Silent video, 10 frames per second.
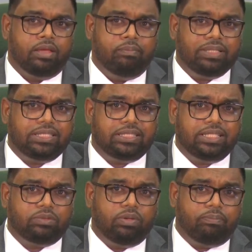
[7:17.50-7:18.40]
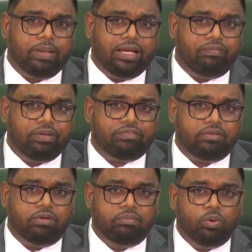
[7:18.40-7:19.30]
Businesses will benefit
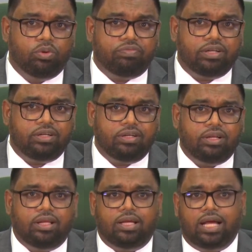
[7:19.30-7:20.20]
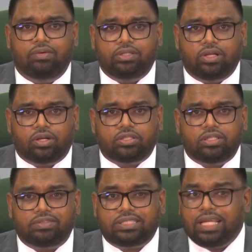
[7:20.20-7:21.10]
from the removal and
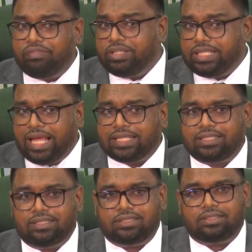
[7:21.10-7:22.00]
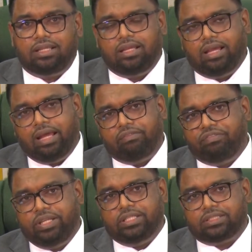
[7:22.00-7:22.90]
reduction of several taxes and
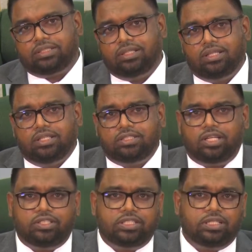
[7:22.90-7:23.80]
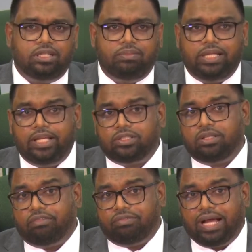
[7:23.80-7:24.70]
fees, such as
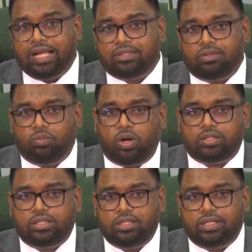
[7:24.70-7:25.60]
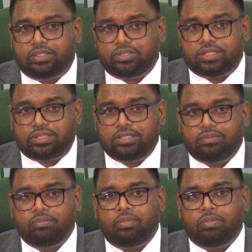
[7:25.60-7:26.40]
elimination of VAT on water and electricity,